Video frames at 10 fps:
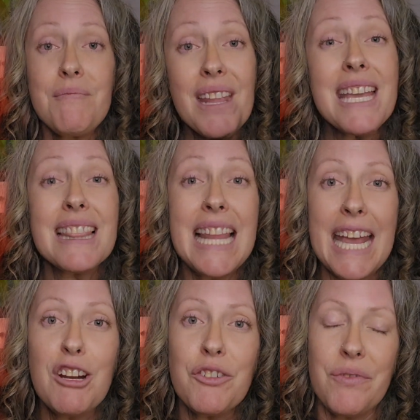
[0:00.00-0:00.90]
in
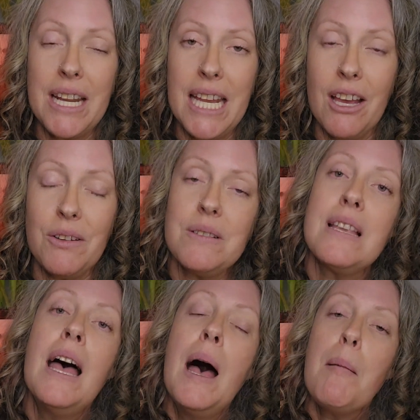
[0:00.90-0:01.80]
later videos.
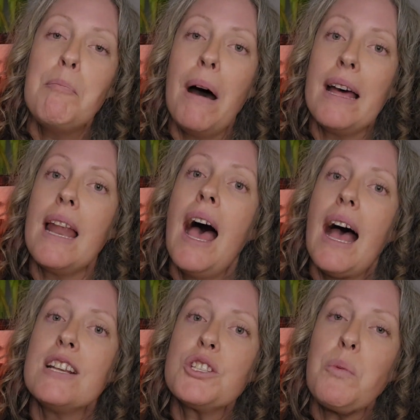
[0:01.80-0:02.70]
But
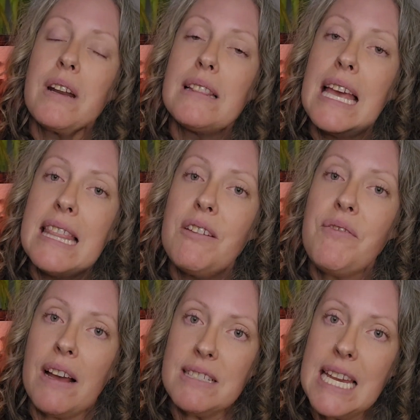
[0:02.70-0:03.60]
I just want to lay the
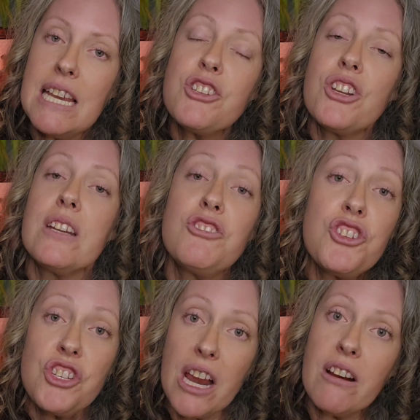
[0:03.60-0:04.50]
foundation and
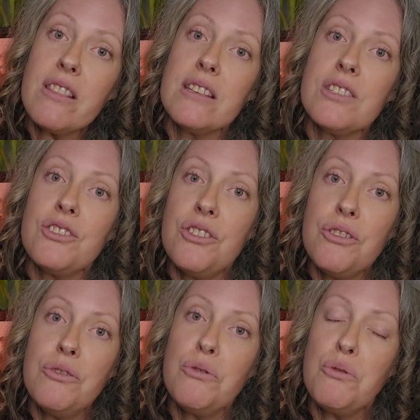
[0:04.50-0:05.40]
share this
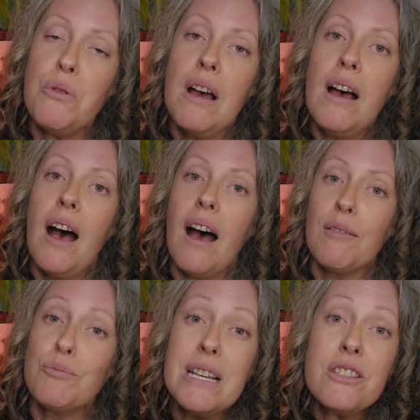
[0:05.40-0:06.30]
new
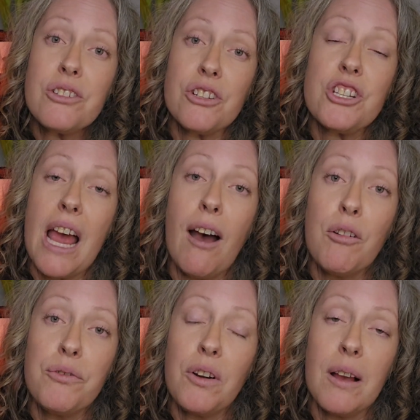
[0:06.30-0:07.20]
research
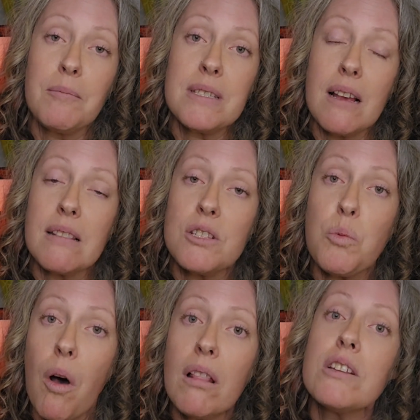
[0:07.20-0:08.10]
out from Douglas
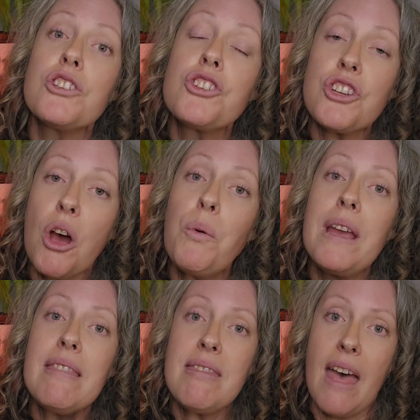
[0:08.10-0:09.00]
Wallace
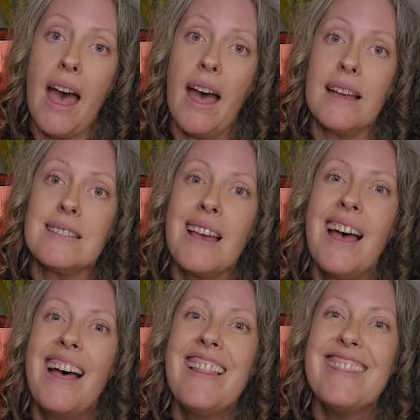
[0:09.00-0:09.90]
showing that
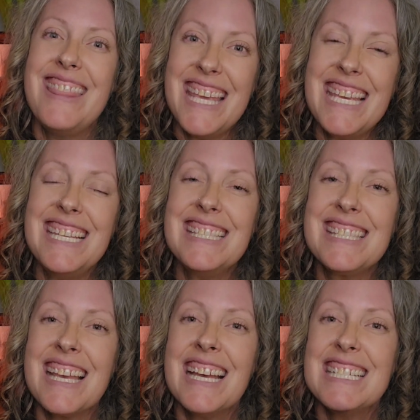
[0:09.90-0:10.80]

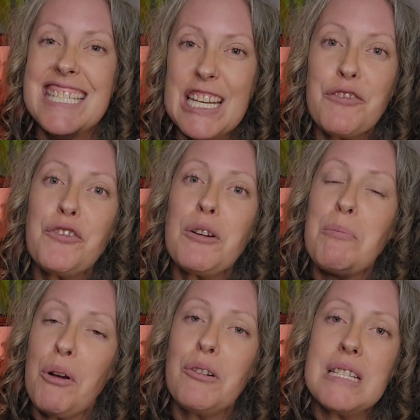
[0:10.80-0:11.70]
these different
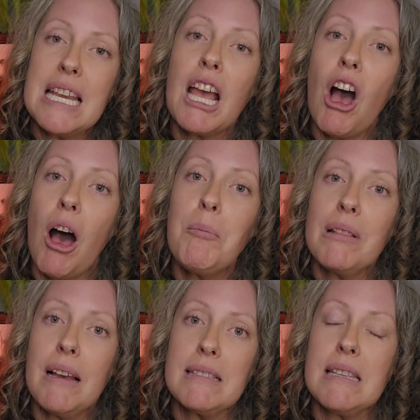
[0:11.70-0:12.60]
protein
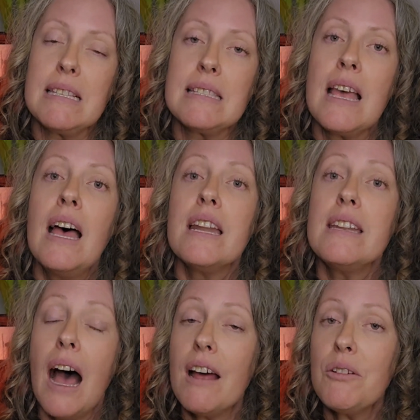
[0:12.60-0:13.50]
complexes
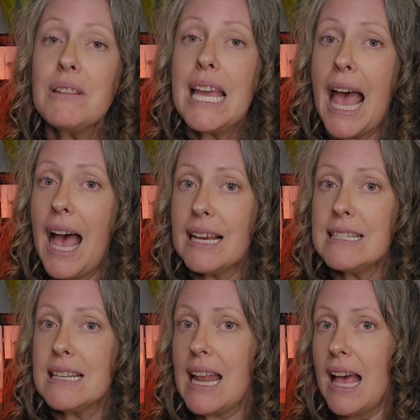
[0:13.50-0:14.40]
not only
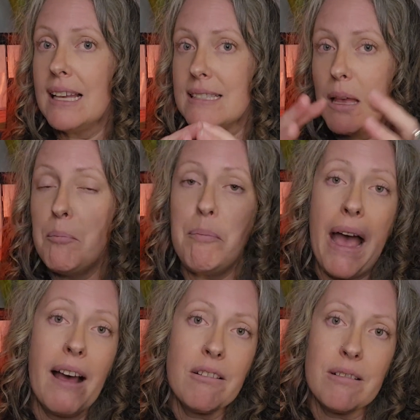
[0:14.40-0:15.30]
acted as a
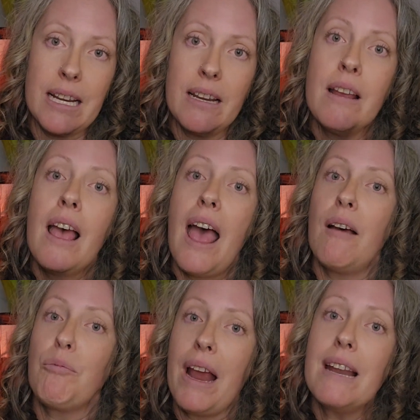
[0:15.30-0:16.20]
battery,
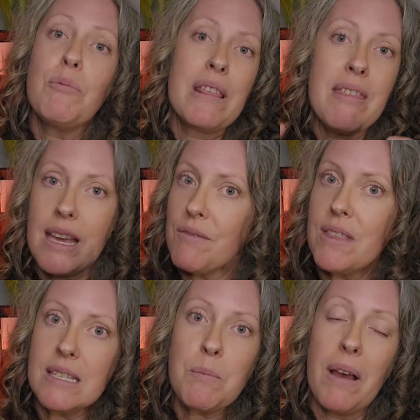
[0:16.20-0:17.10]
right? We think of
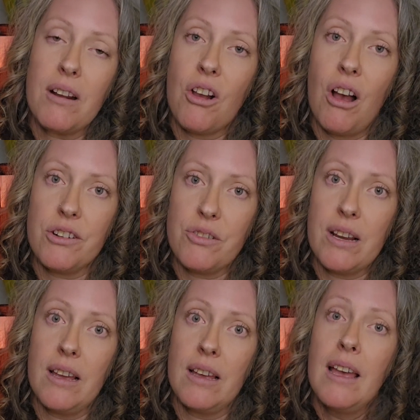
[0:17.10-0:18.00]
these
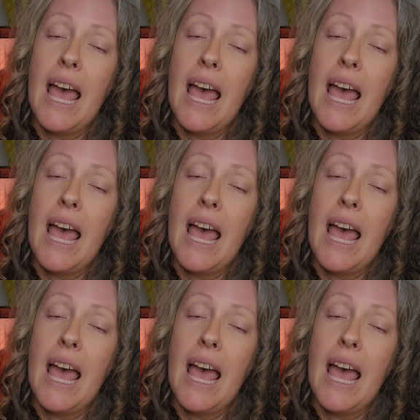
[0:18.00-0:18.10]
mitochondria